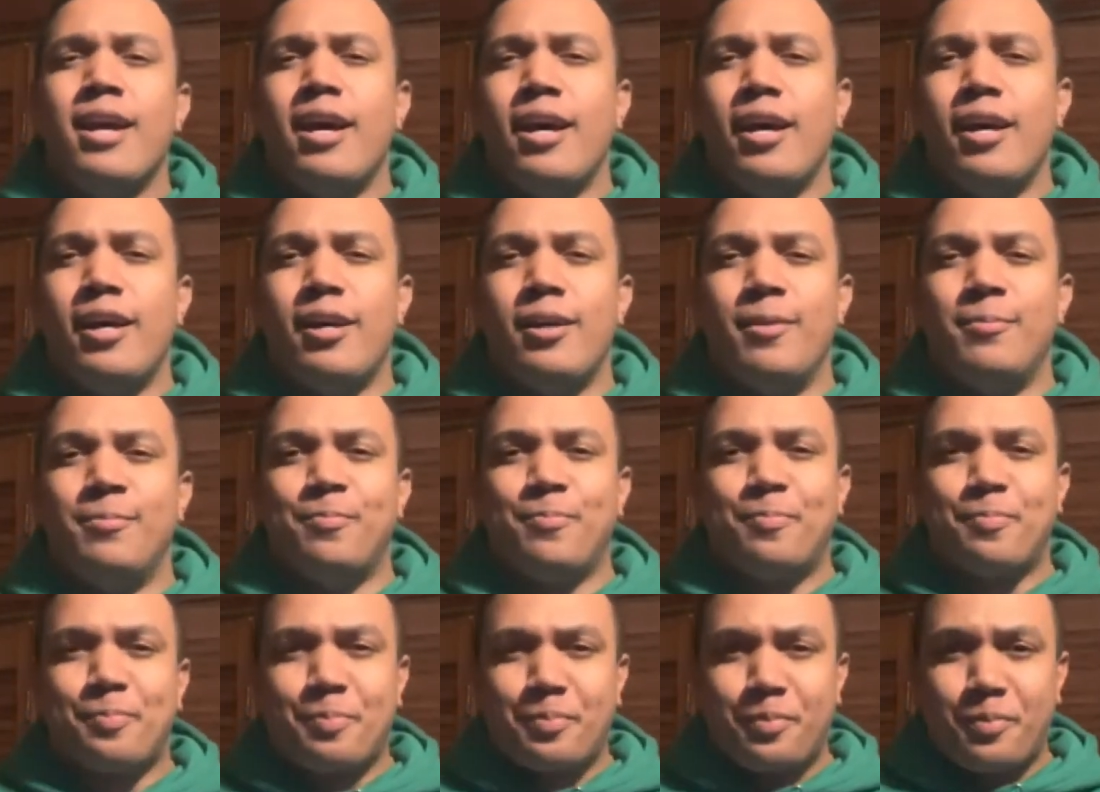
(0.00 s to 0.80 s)

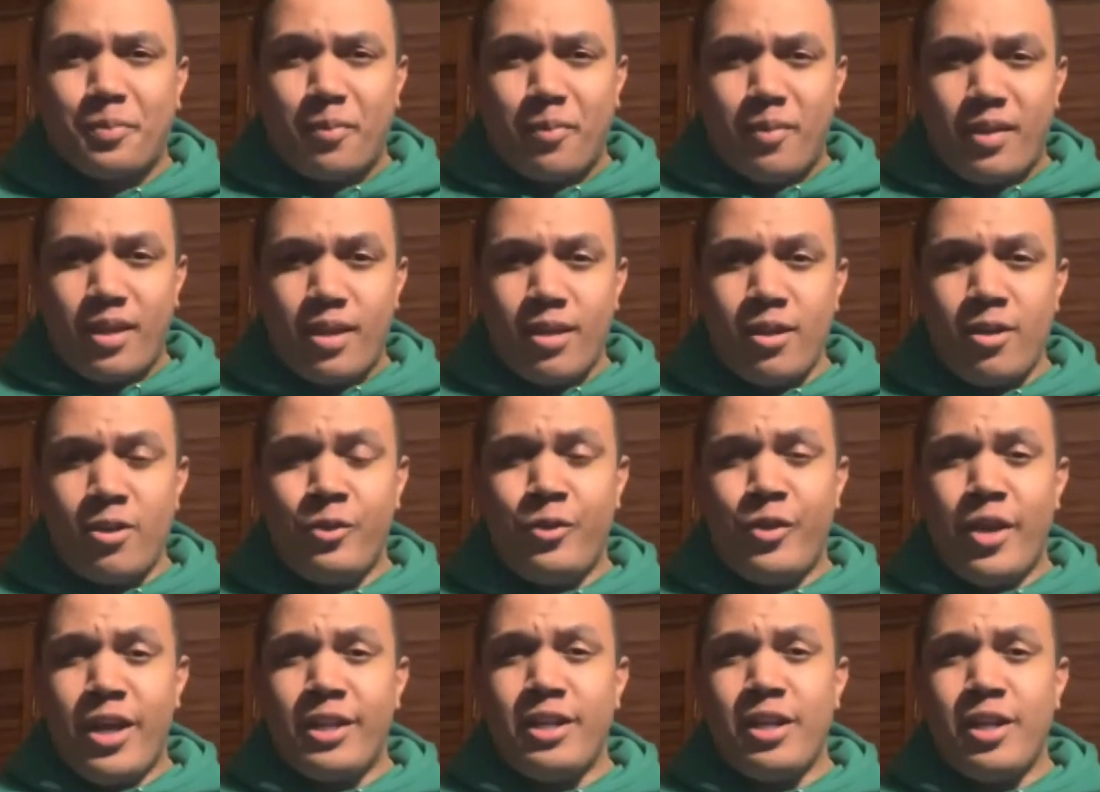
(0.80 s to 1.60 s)
Um,
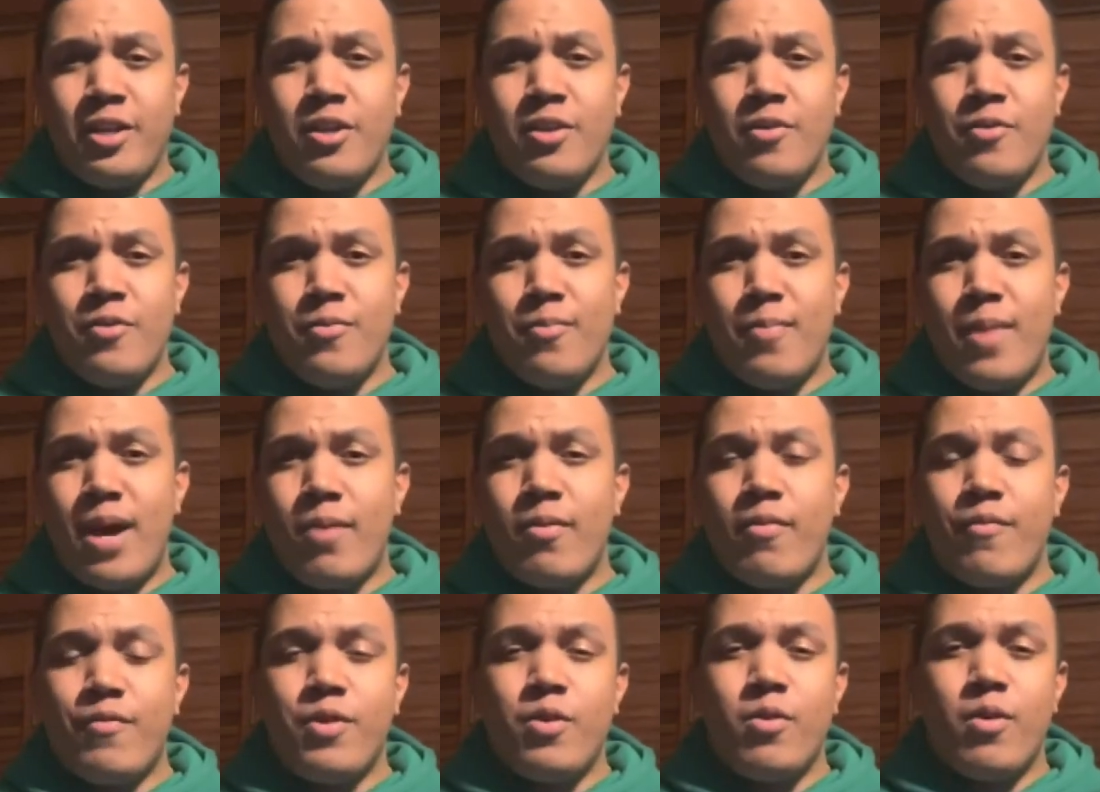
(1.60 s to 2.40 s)
so I'll tell you my
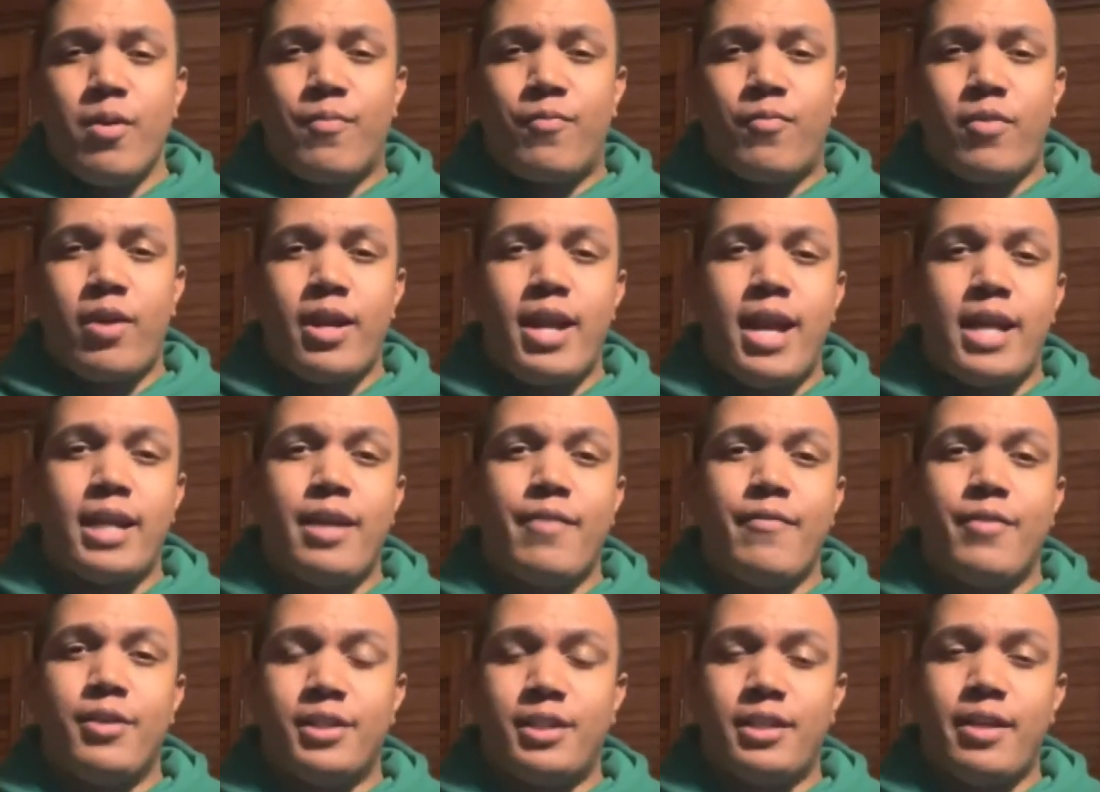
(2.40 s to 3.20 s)
review up front. I
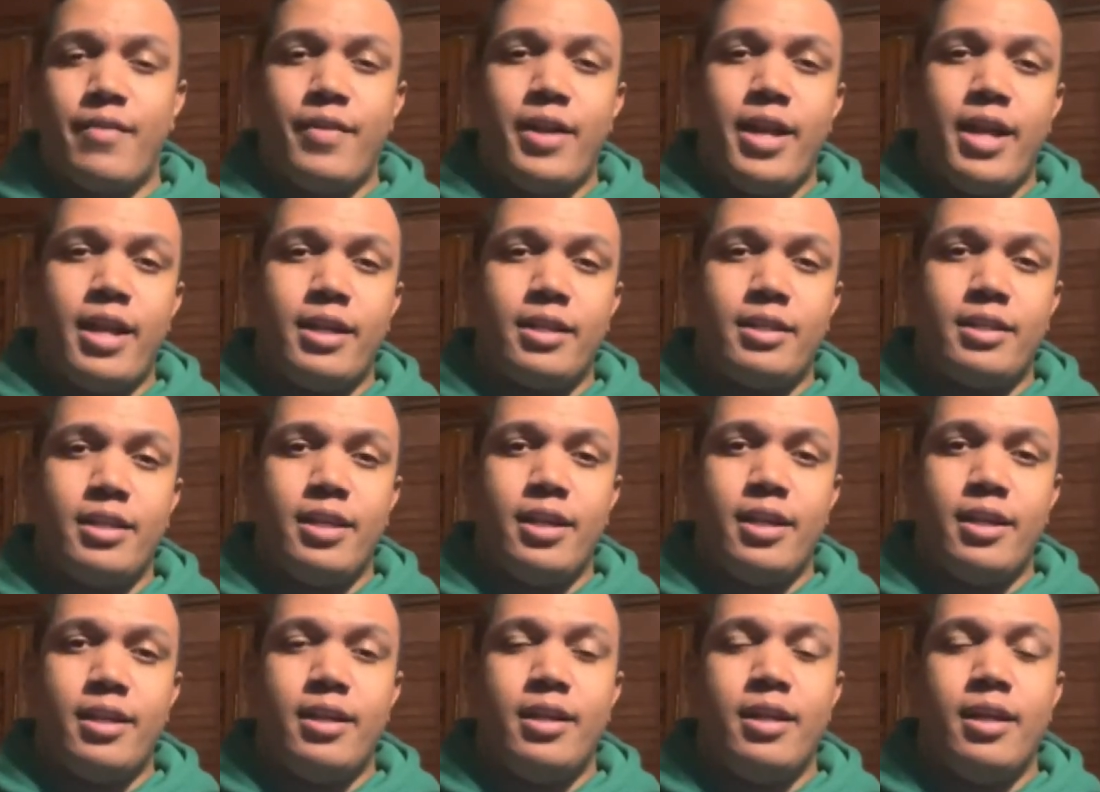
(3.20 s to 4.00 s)
give it a 7 out of
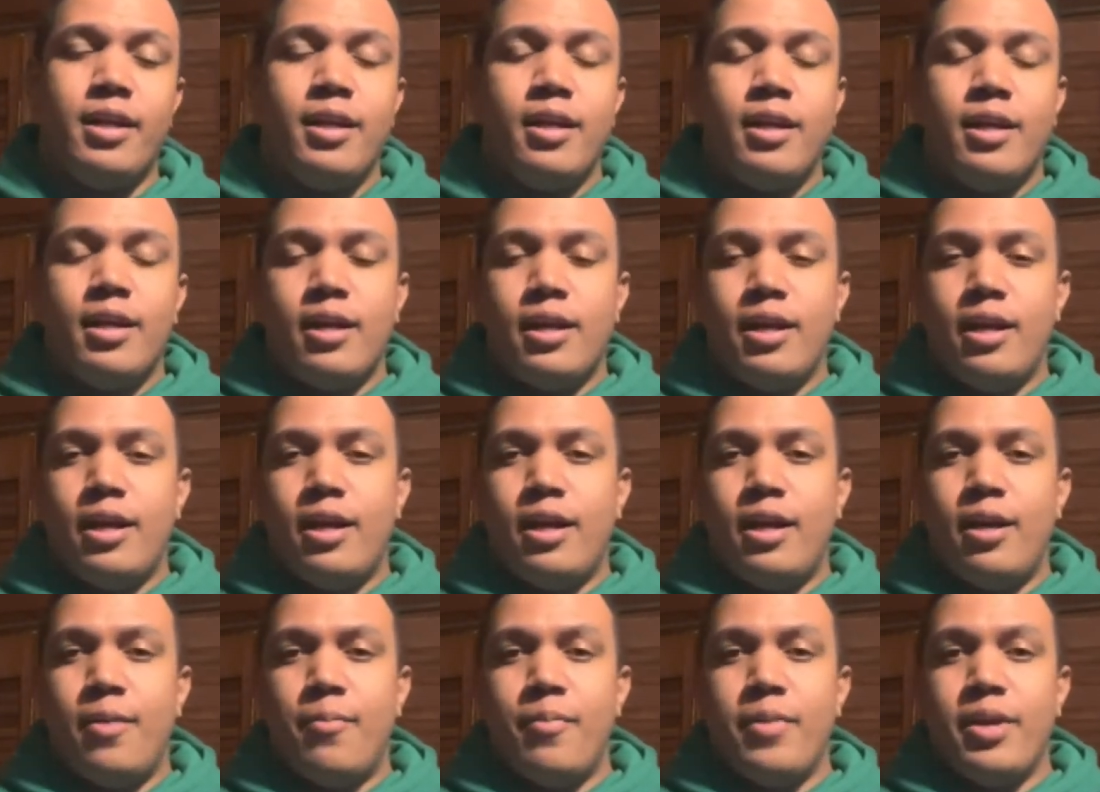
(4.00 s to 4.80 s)
10.
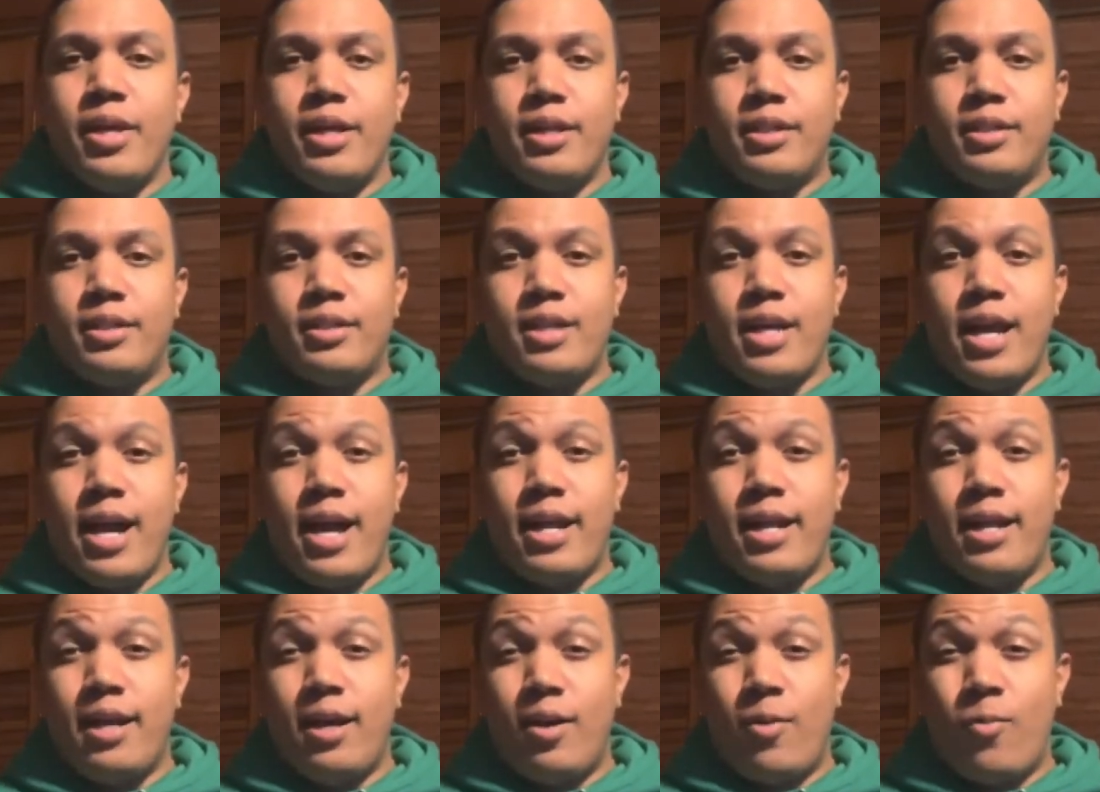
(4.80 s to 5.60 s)
Um, it's
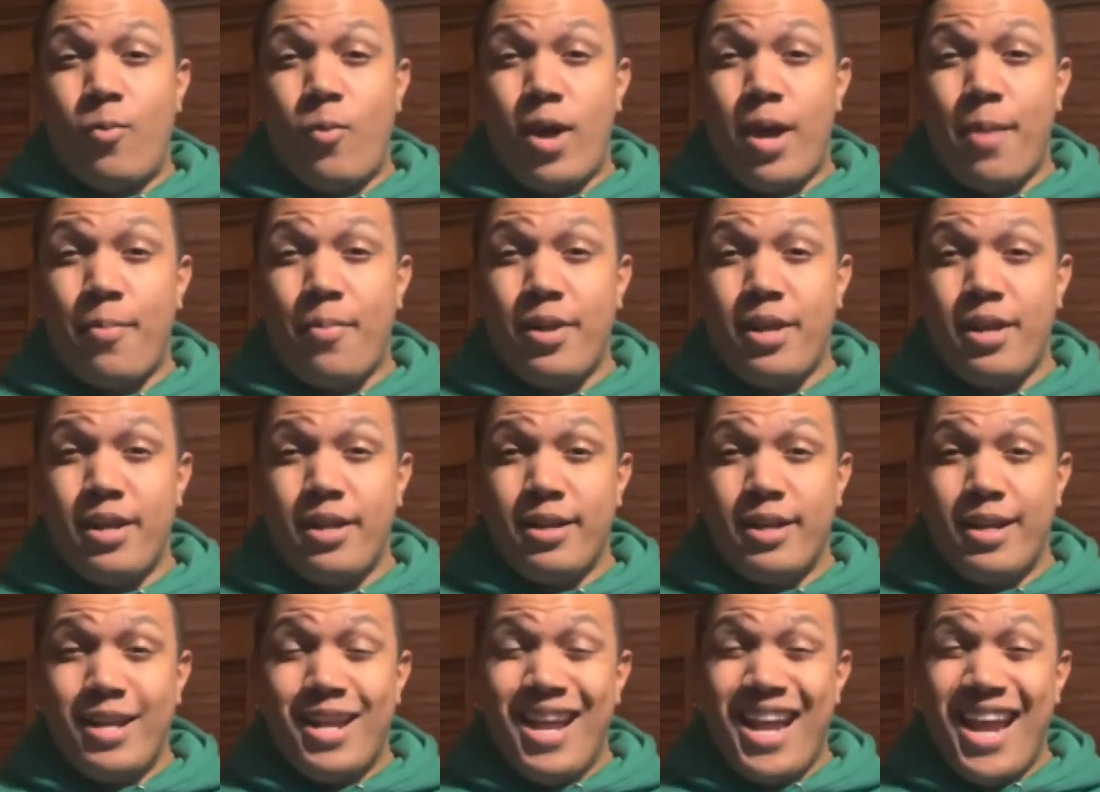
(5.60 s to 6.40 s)
got a
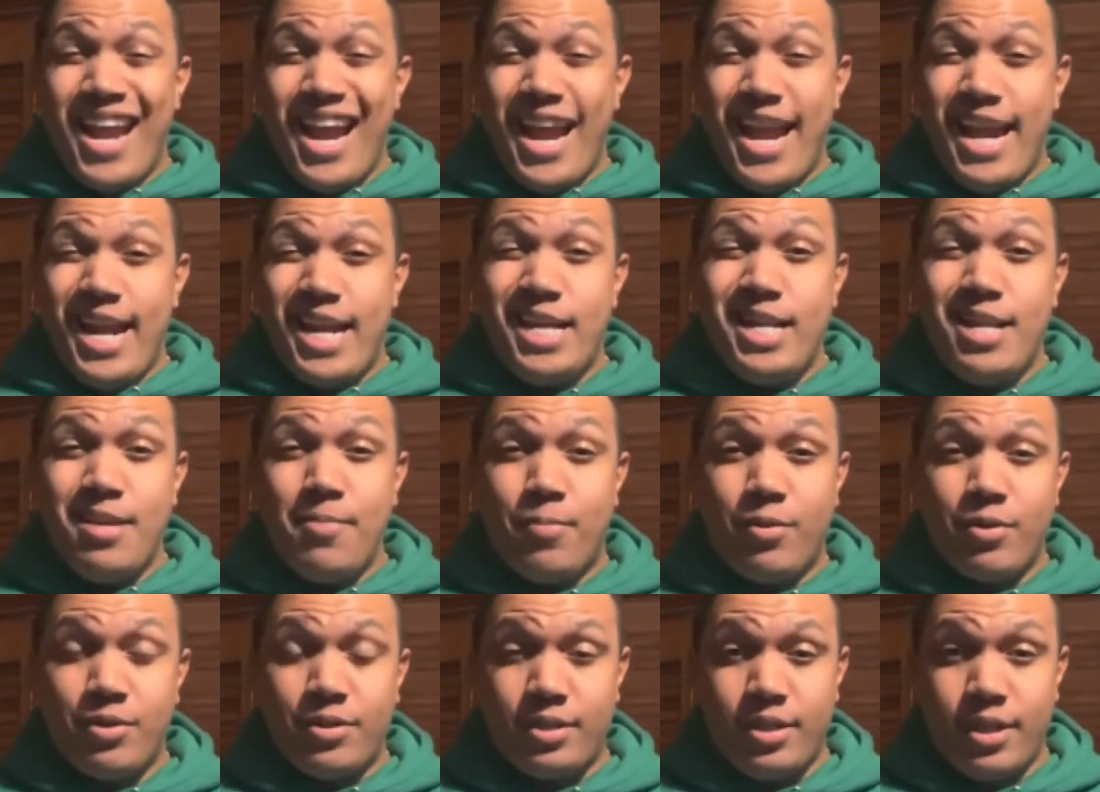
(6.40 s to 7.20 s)
whopping
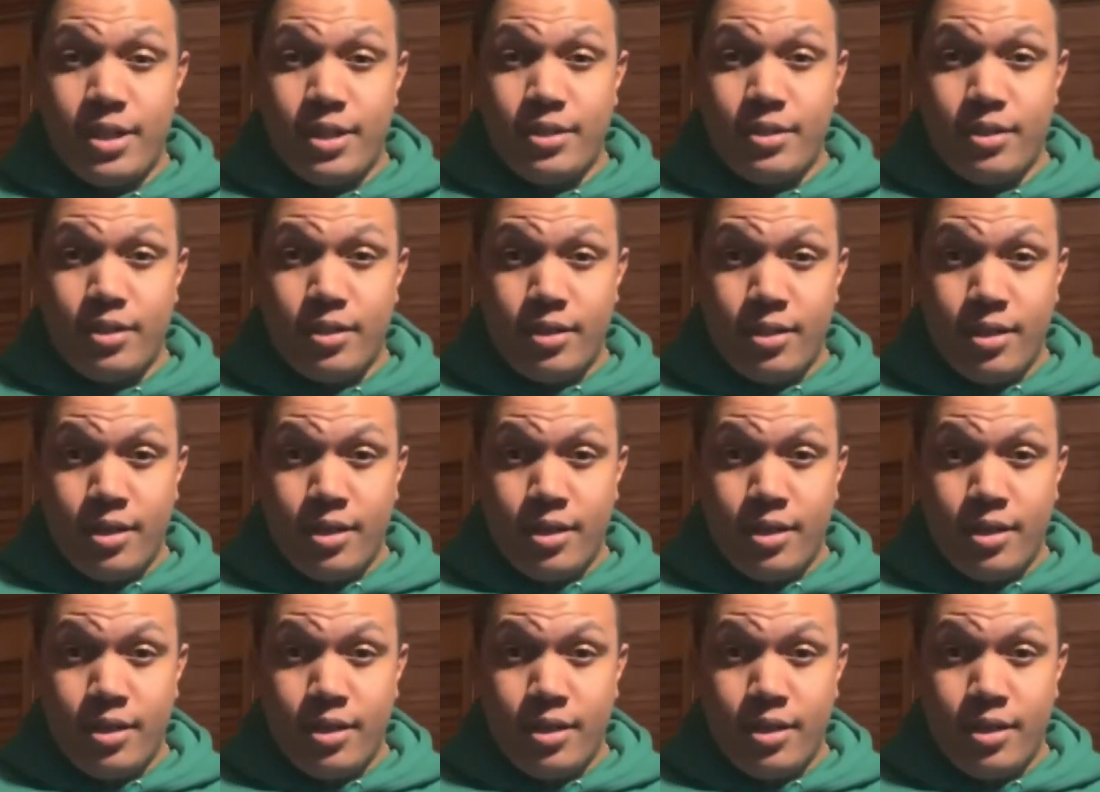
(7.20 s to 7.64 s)
80%